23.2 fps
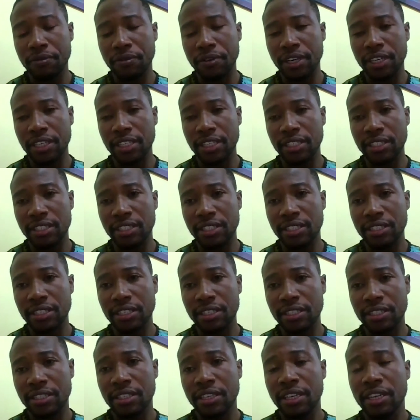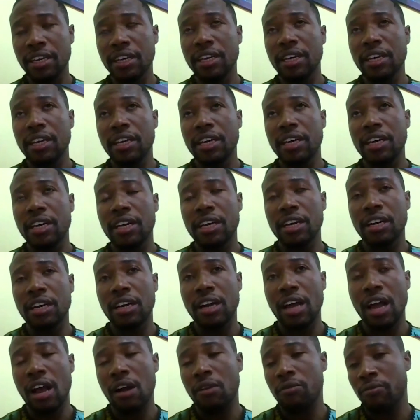rare diseases.
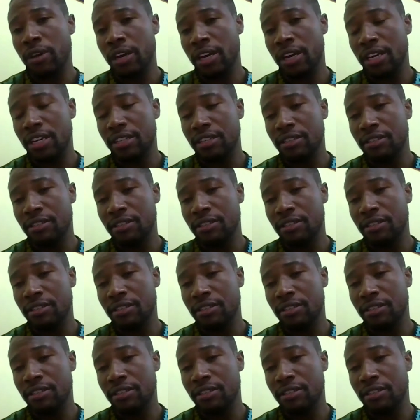Our work